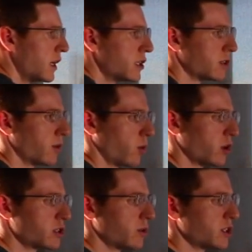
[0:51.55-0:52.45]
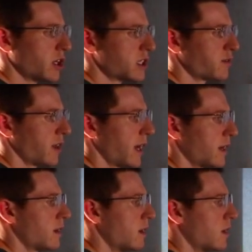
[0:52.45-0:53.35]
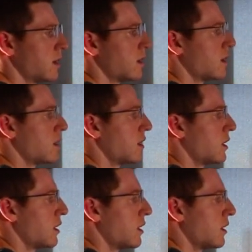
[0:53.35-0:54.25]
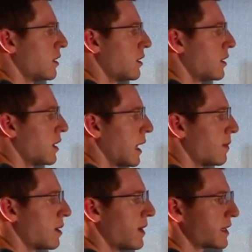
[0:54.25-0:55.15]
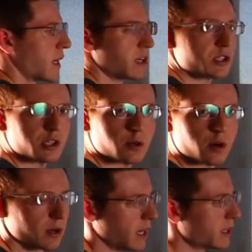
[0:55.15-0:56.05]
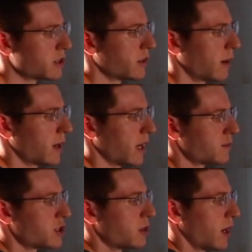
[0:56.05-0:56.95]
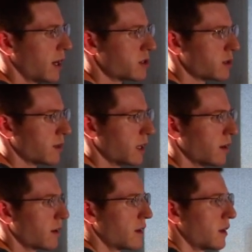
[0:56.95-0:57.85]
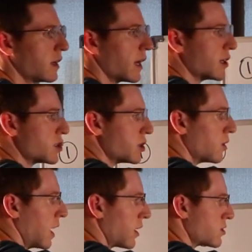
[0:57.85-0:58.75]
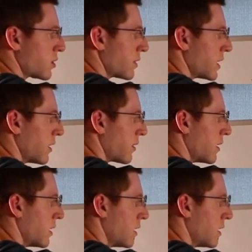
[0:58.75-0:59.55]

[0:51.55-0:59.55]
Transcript: So in order to adjust for that, I'm going to make that a 2, okay? So now we have 2 irons over here and 2 irons over here.